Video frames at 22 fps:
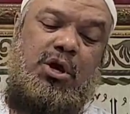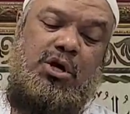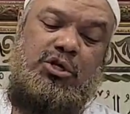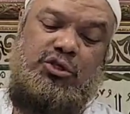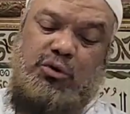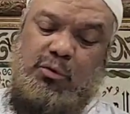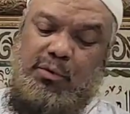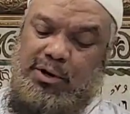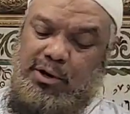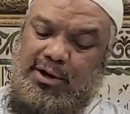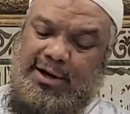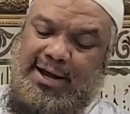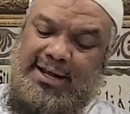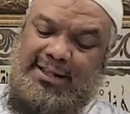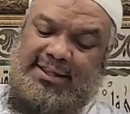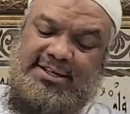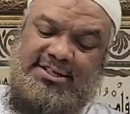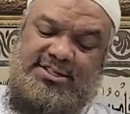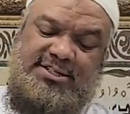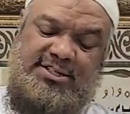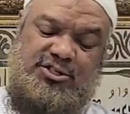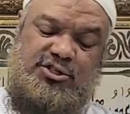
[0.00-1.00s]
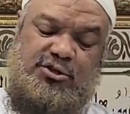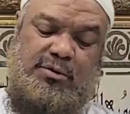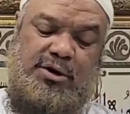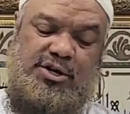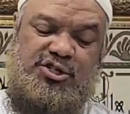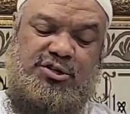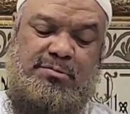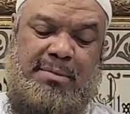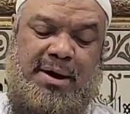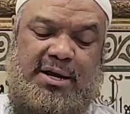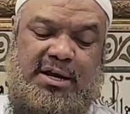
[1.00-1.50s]
So when we look at this
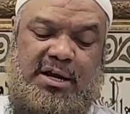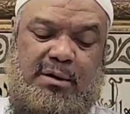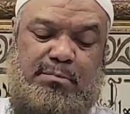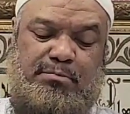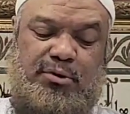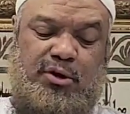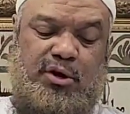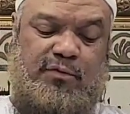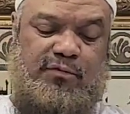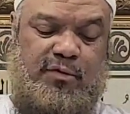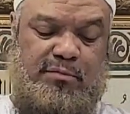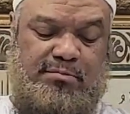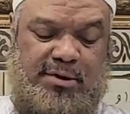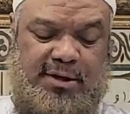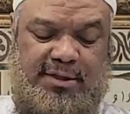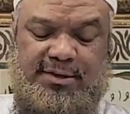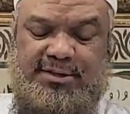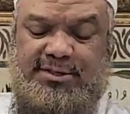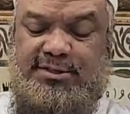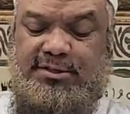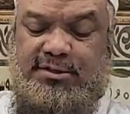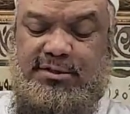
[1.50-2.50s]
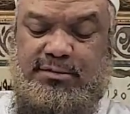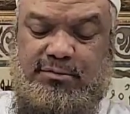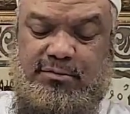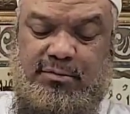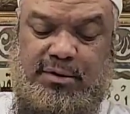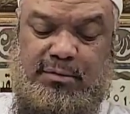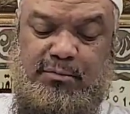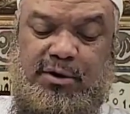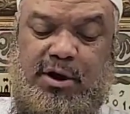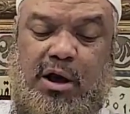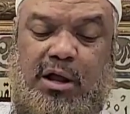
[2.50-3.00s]
situation, my dear beautiful brothers,
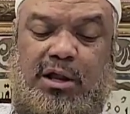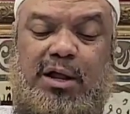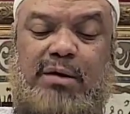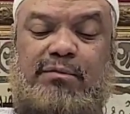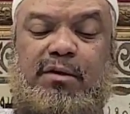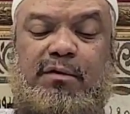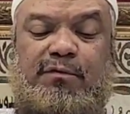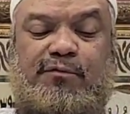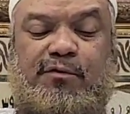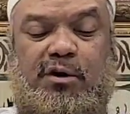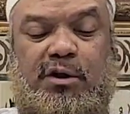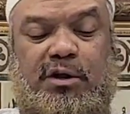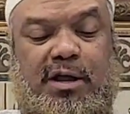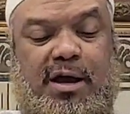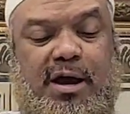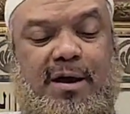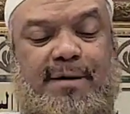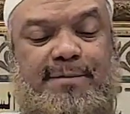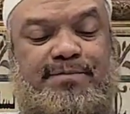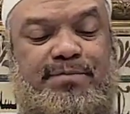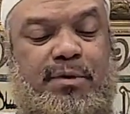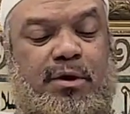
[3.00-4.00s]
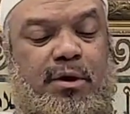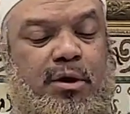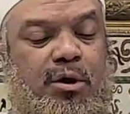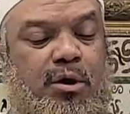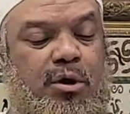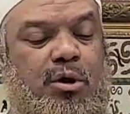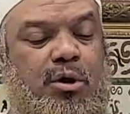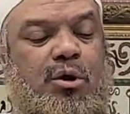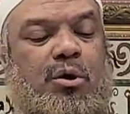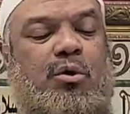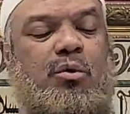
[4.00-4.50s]
when we all love you for Allah,
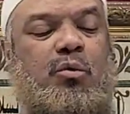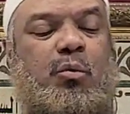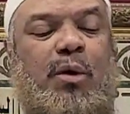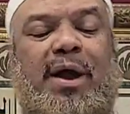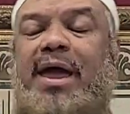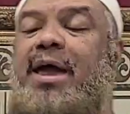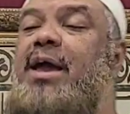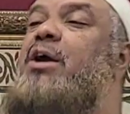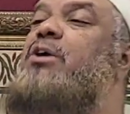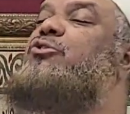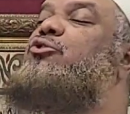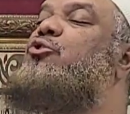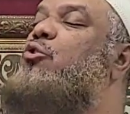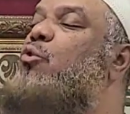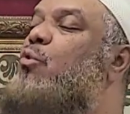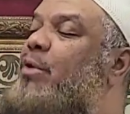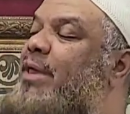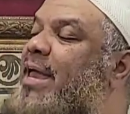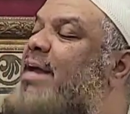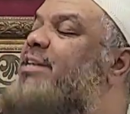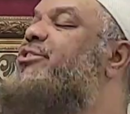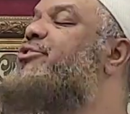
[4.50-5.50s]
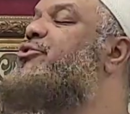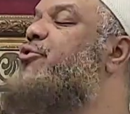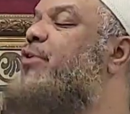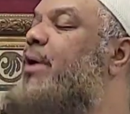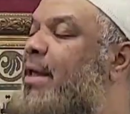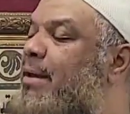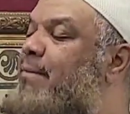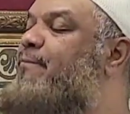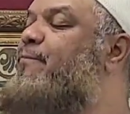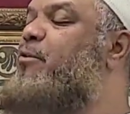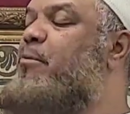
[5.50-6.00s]
where do you get your
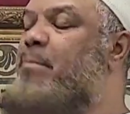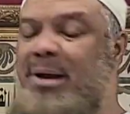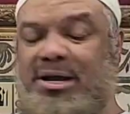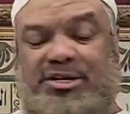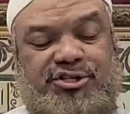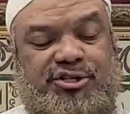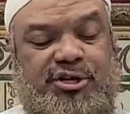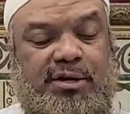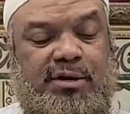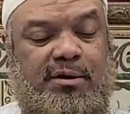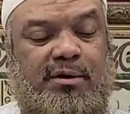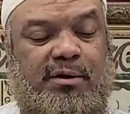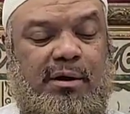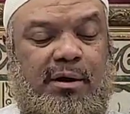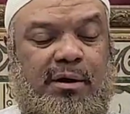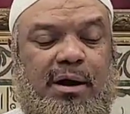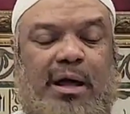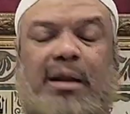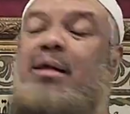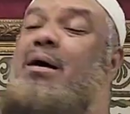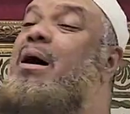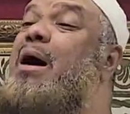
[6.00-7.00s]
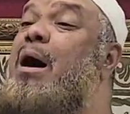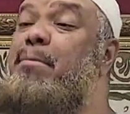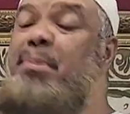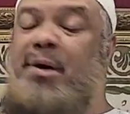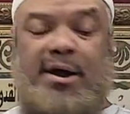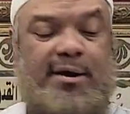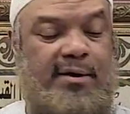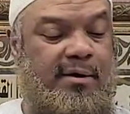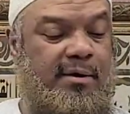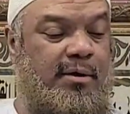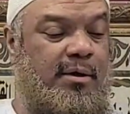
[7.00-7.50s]
information? Al
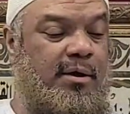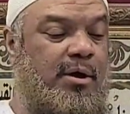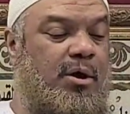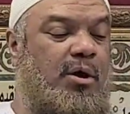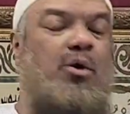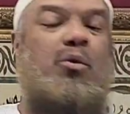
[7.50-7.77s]
khabar.